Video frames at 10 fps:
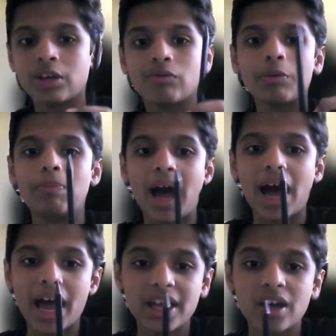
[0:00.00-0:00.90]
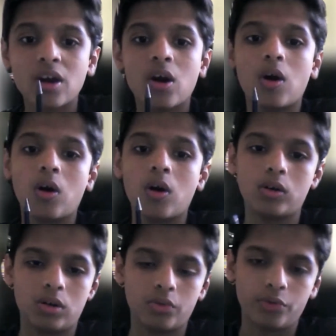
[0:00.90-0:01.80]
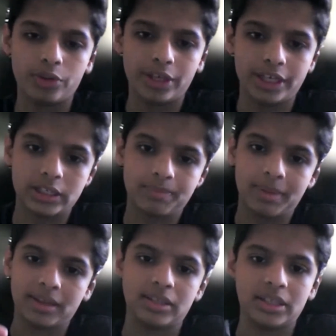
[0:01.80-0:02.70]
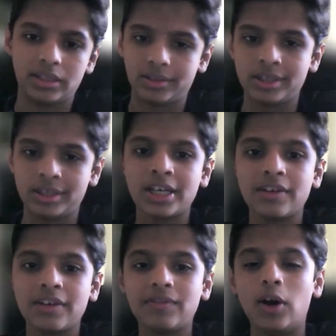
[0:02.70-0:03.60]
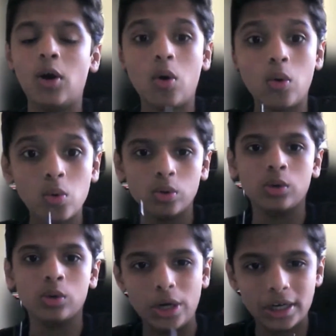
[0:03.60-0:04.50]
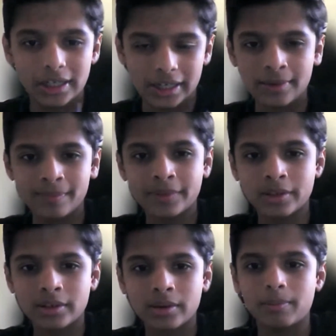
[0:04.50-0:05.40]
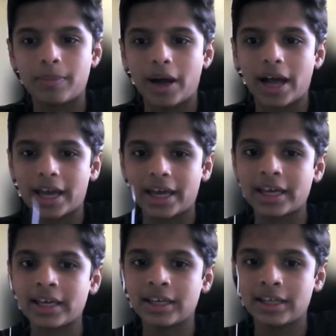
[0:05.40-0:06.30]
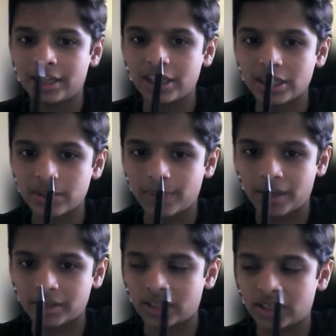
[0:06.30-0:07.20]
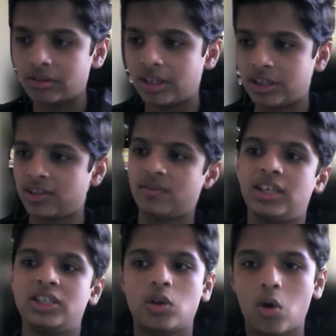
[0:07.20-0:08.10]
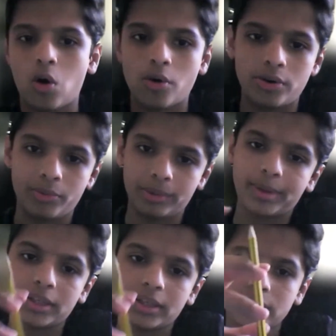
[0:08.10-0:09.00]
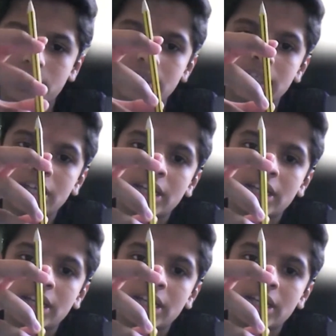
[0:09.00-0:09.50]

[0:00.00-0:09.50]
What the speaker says: If you buy all of these pencils, the whole world buy this pencil instead of these ordinary pencils,